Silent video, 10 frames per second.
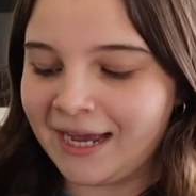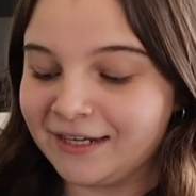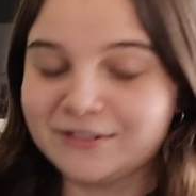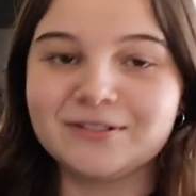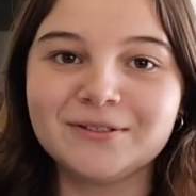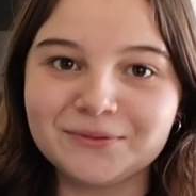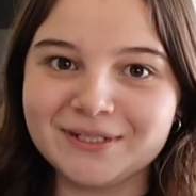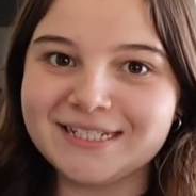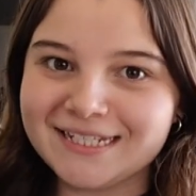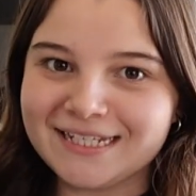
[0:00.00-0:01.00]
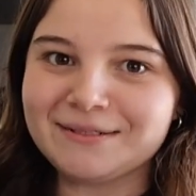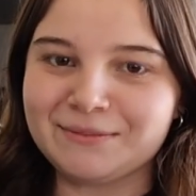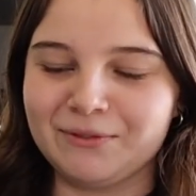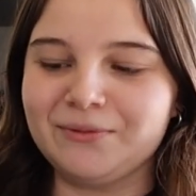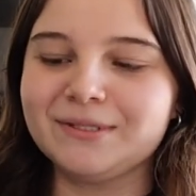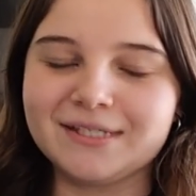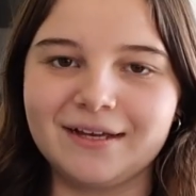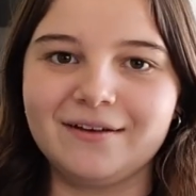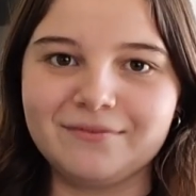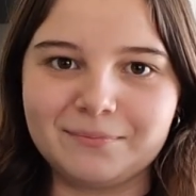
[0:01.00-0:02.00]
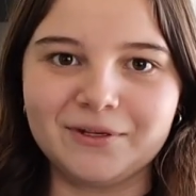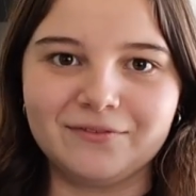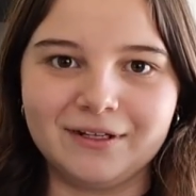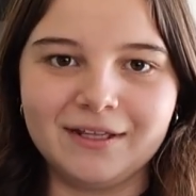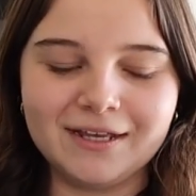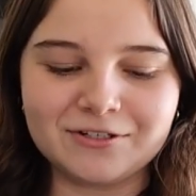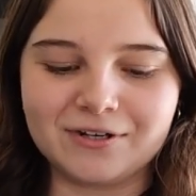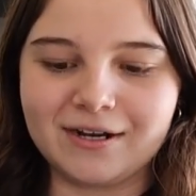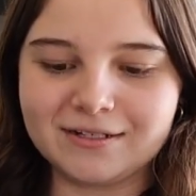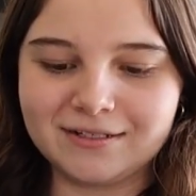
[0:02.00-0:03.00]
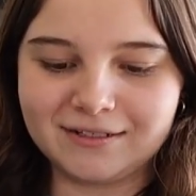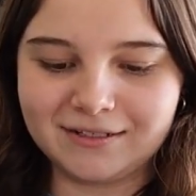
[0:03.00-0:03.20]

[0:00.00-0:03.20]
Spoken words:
add in 2 to 3 teaspoons of pure vanilla extract.